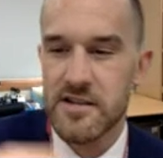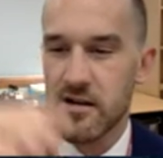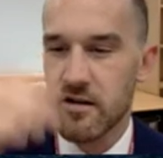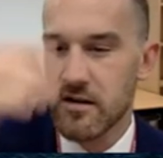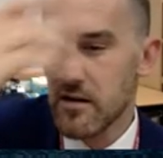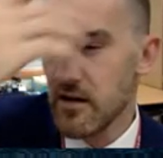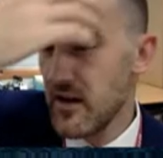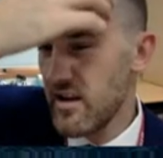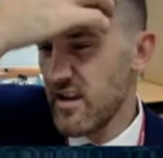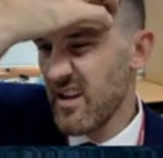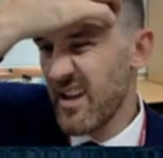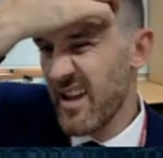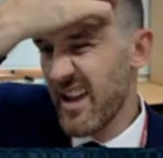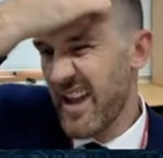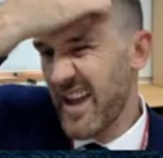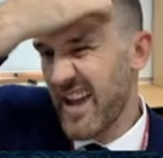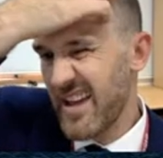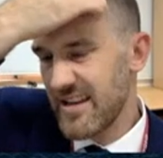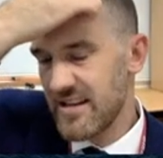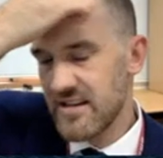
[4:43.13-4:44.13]
are,
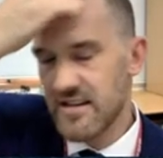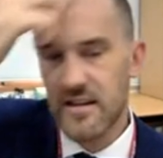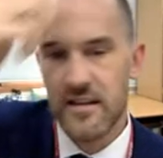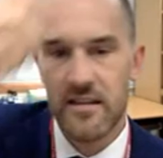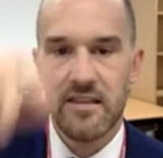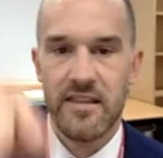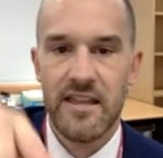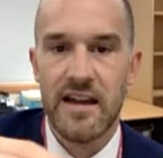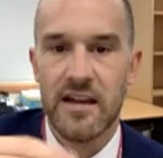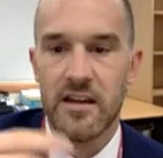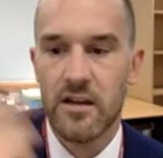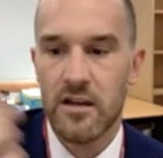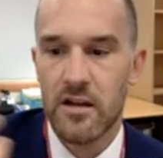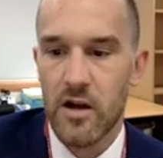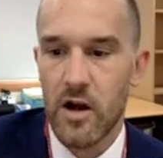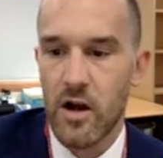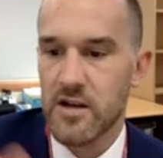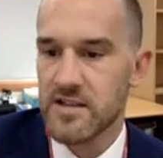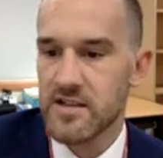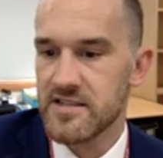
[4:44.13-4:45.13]
and that could
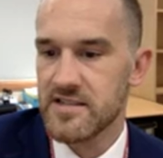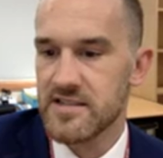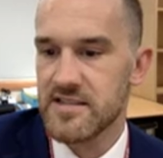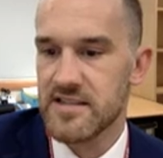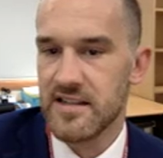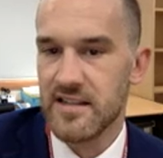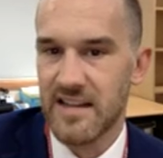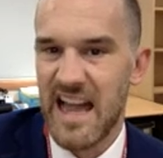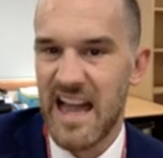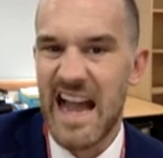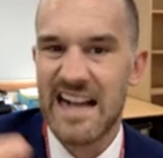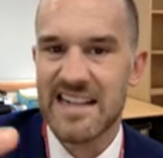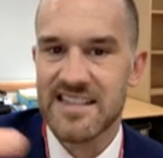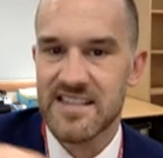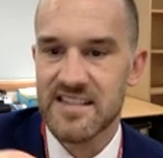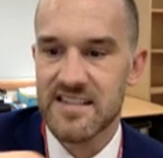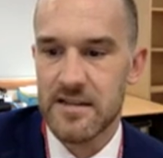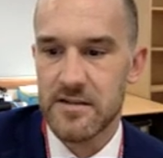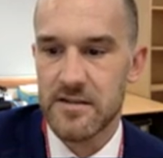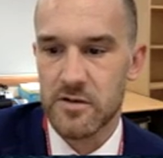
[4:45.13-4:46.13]
cause
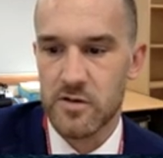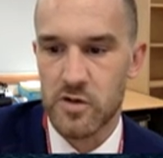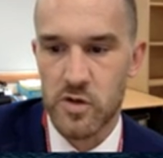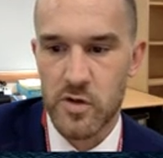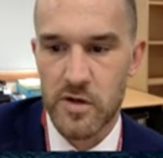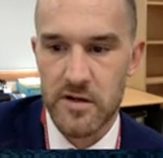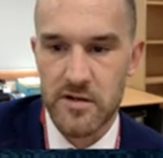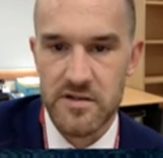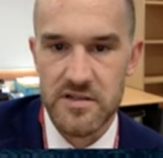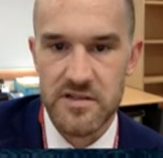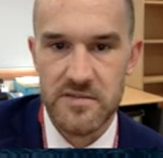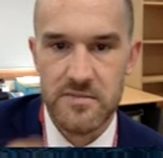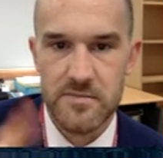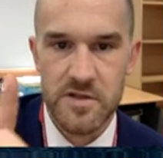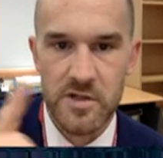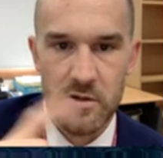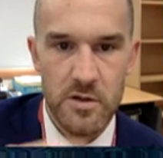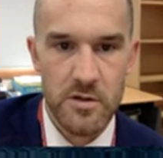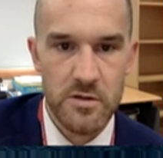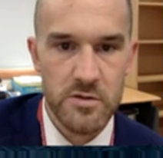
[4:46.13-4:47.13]
accidental triggers,
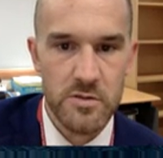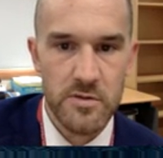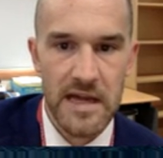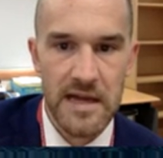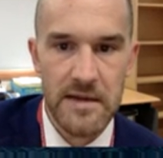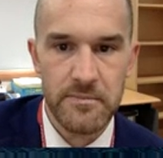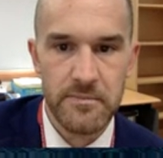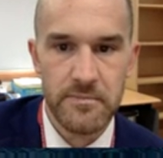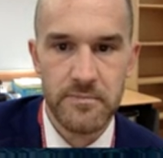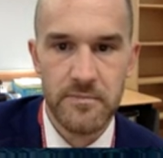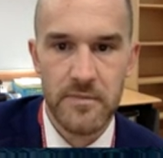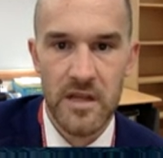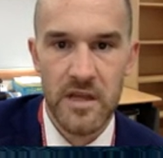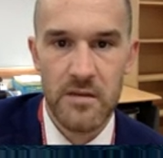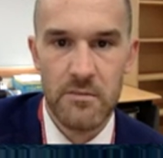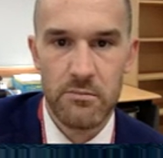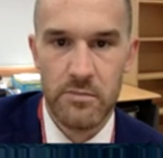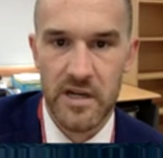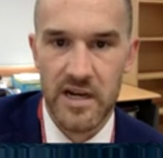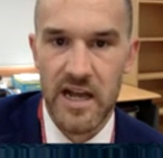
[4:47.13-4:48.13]
so don't do that.
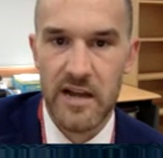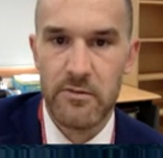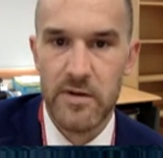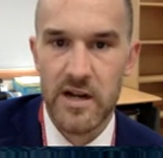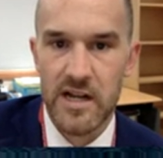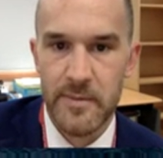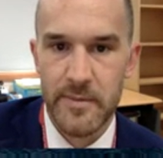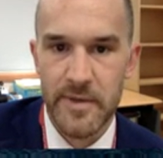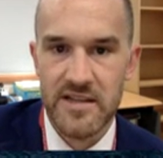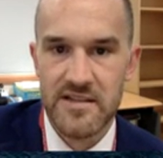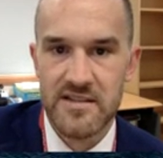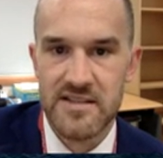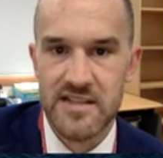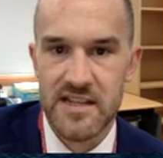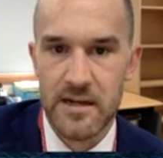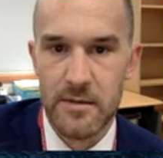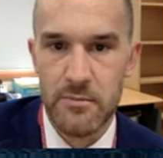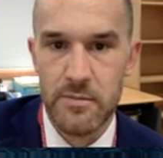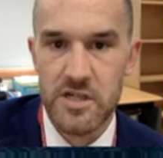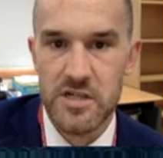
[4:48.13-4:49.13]
But I'd recommend this
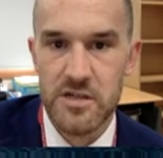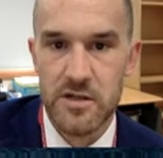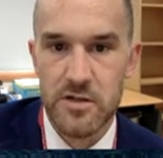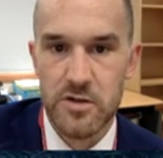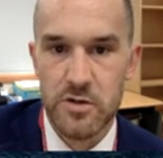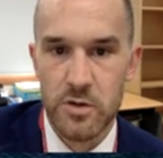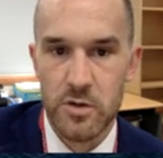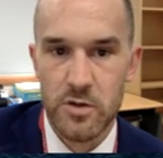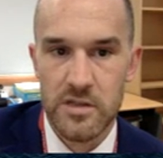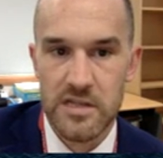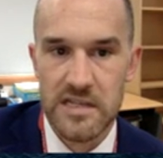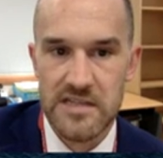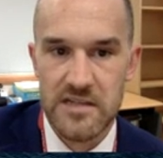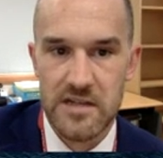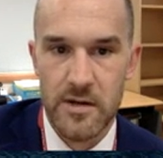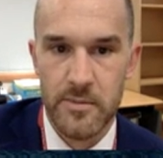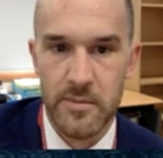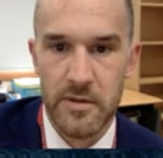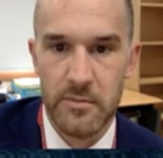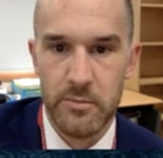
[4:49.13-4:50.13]
setup, mission control,
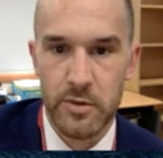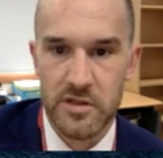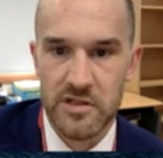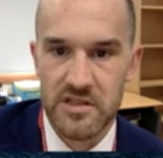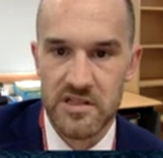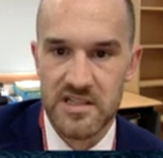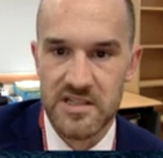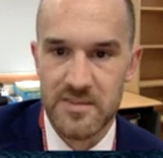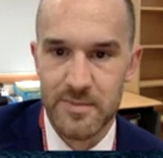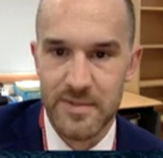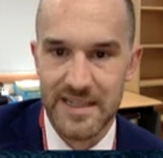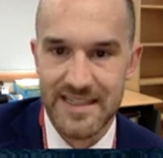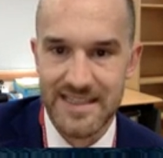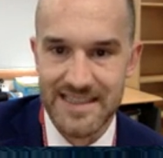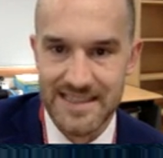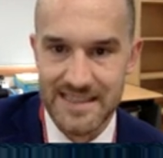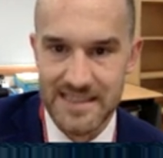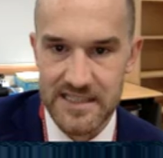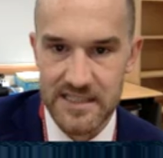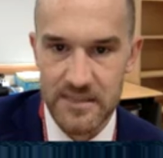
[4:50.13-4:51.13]
desktop, and put display
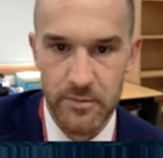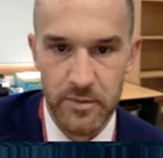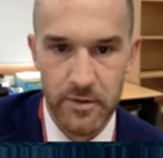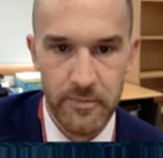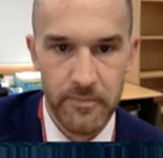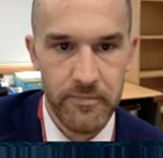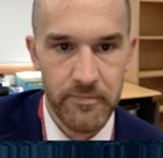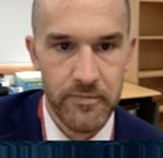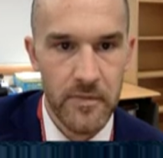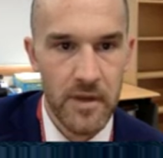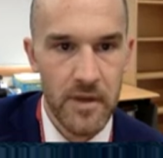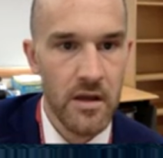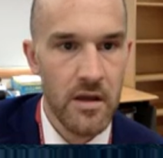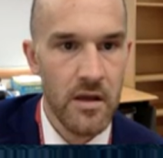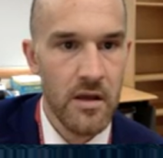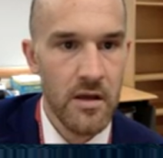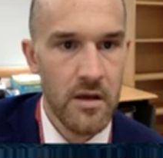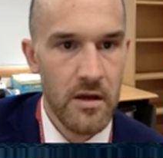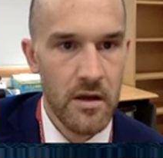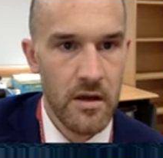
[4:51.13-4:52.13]
to sleep.
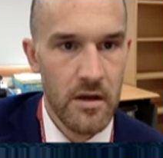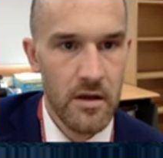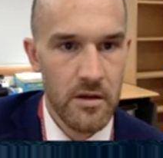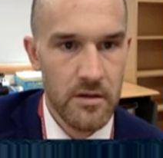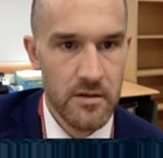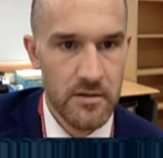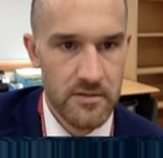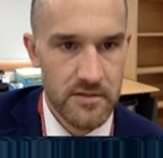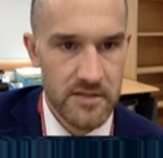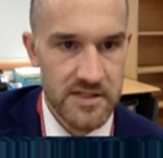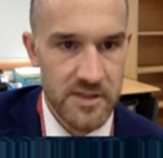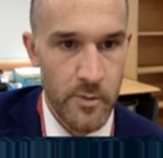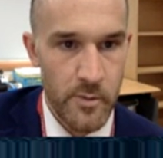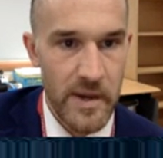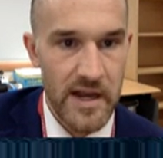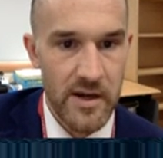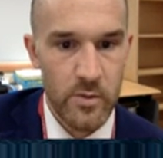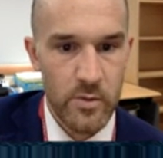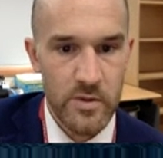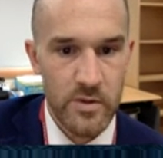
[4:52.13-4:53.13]
Let's go
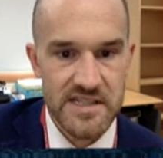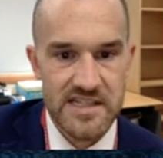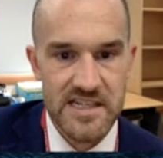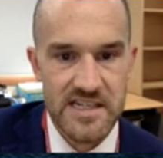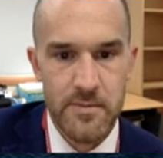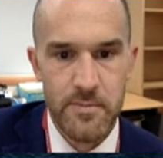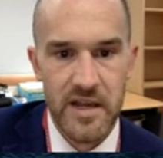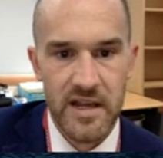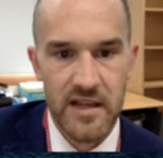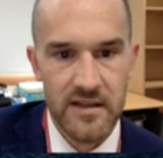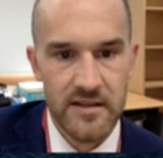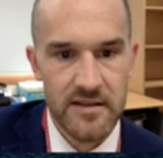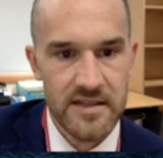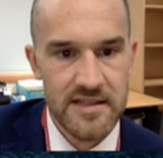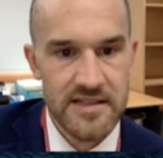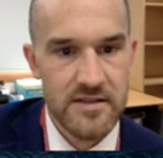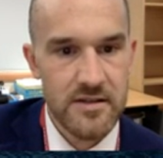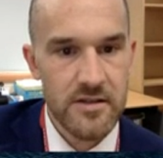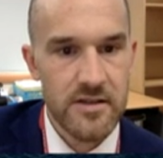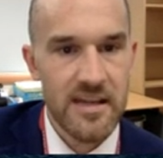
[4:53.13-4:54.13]
back one step and
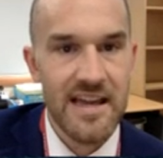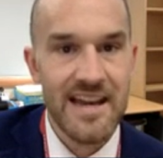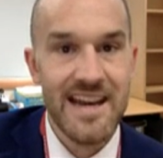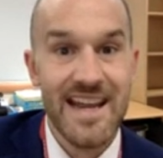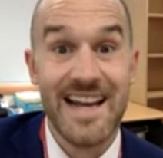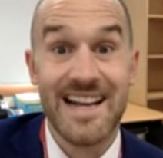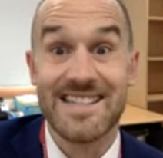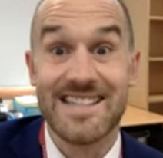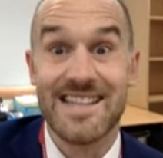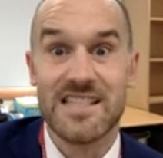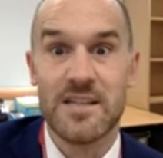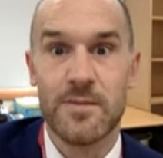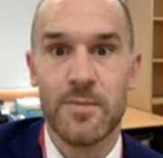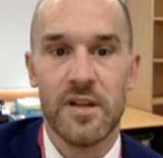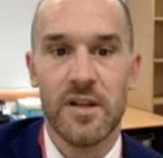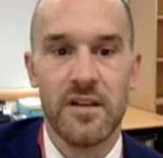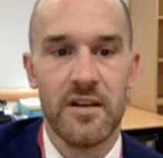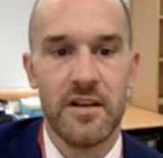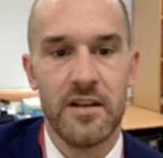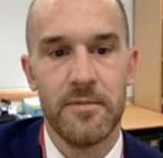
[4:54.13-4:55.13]
let's look at
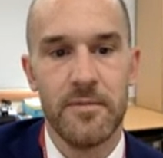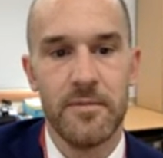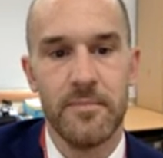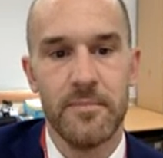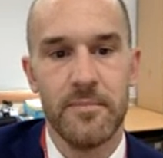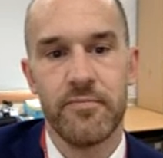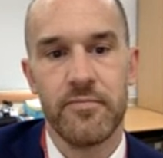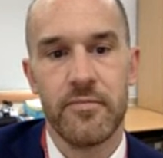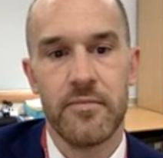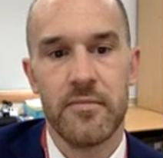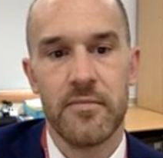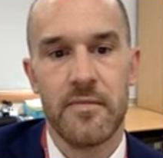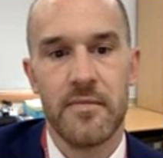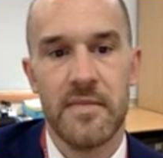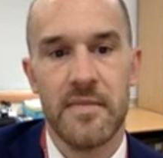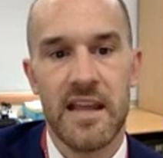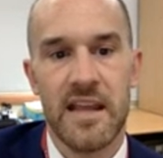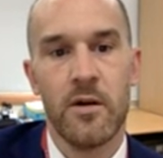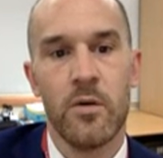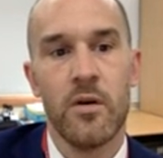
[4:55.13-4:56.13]
accessibility.
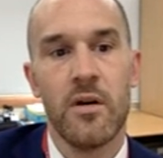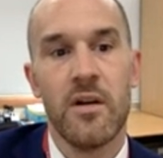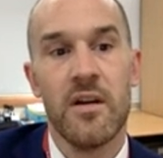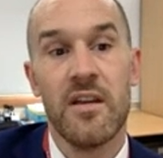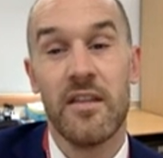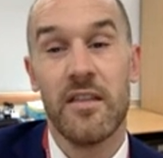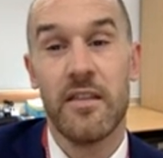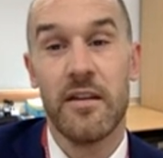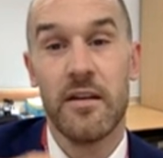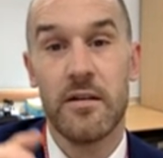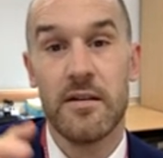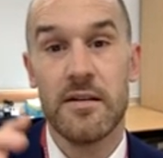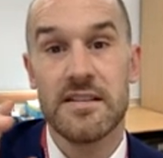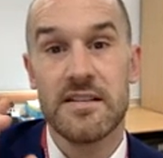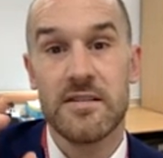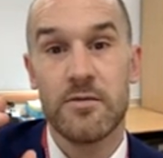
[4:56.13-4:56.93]
Now, there is